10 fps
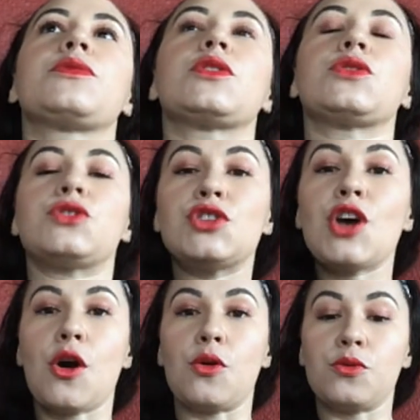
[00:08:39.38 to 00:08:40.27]

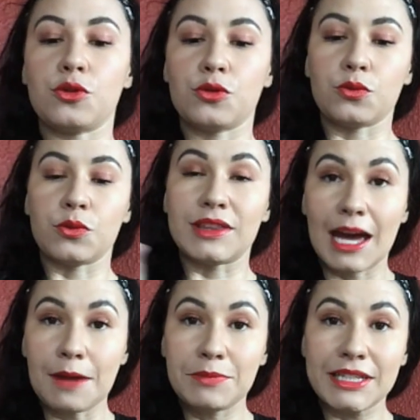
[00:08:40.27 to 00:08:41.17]
So with
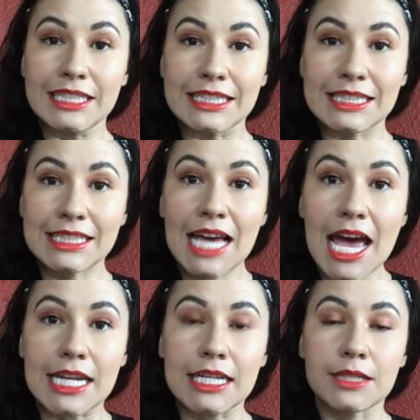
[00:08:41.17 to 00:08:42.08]
that being
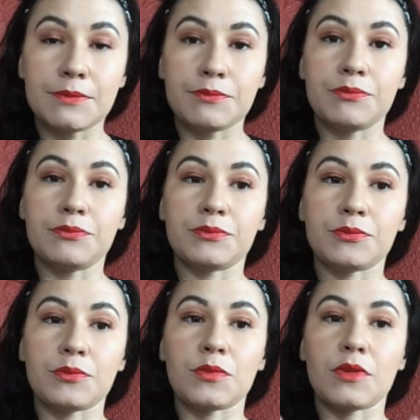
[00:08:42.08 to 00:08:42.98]
said,
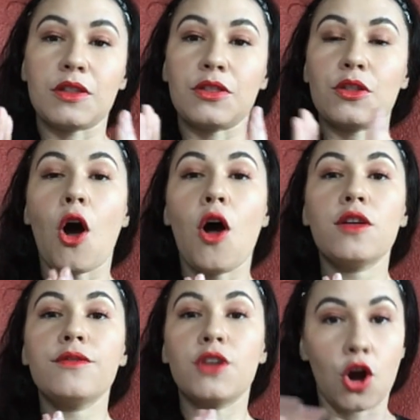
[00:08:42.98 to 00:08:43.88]
all
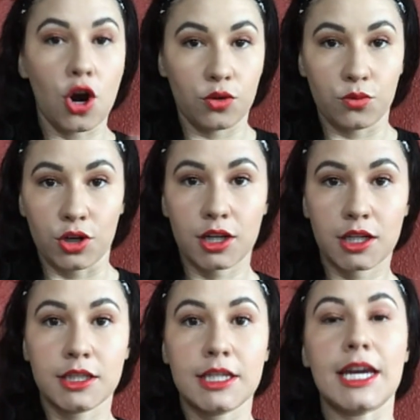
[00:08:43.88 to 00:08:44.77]
of the artwork
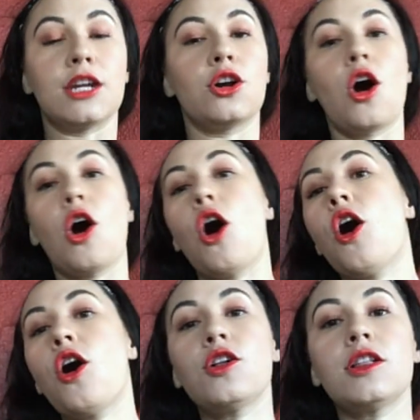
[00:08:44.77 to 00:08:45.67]
and
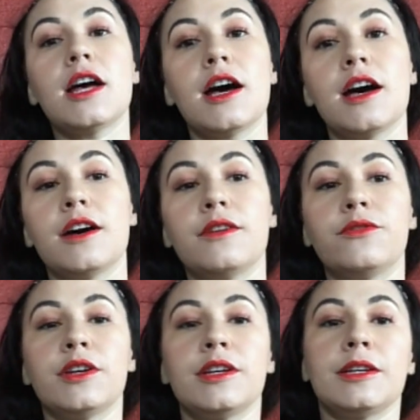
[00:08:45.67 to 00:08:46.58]
all of
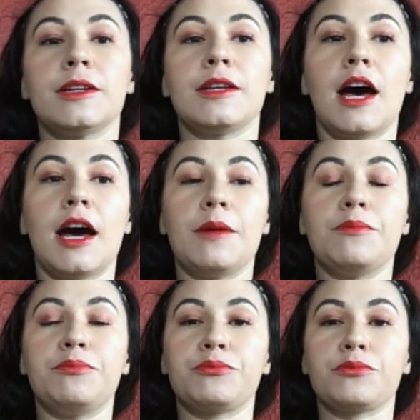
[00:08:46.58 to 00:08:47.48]

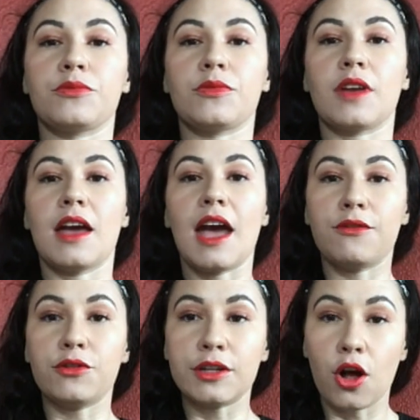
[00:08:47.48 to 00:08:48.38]

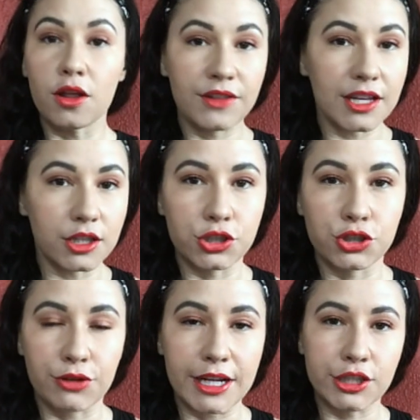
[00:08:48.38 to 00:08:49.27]
the
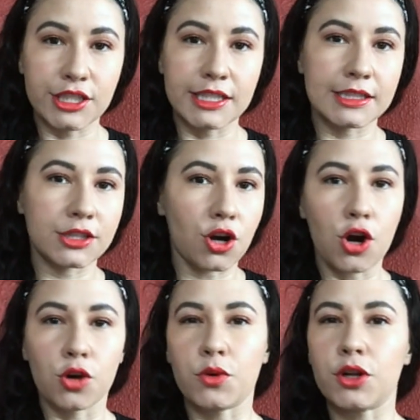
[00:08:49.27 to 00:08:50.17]
illustrations, the
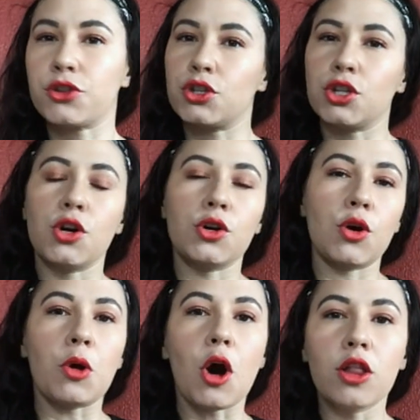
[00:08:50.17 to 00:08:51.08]
artwork, the
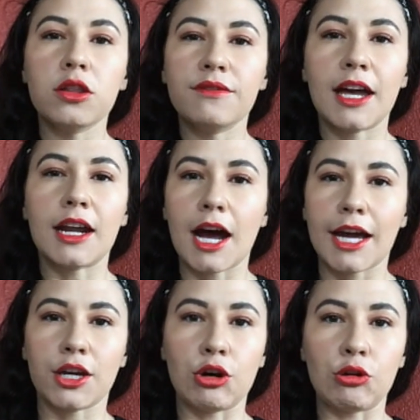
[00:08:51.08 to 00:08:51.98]
logo, all of that I
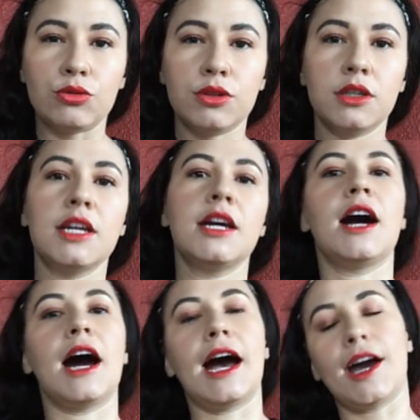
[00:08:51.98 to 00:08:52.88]
own,
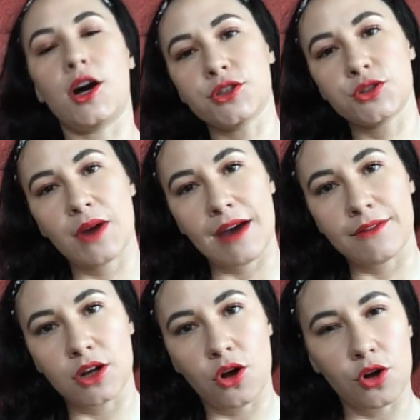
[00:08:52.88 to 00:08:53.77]
I also have
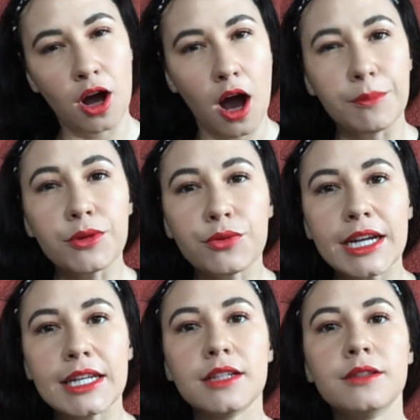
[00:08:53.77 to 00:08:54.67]
it all
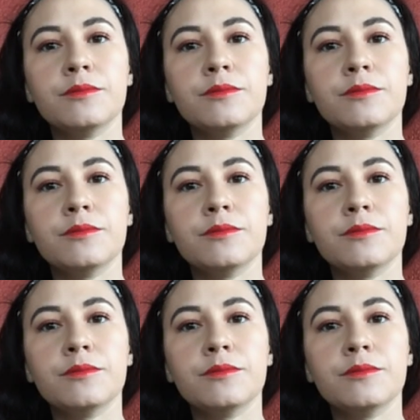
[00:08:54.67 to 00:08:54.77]
copyrighted.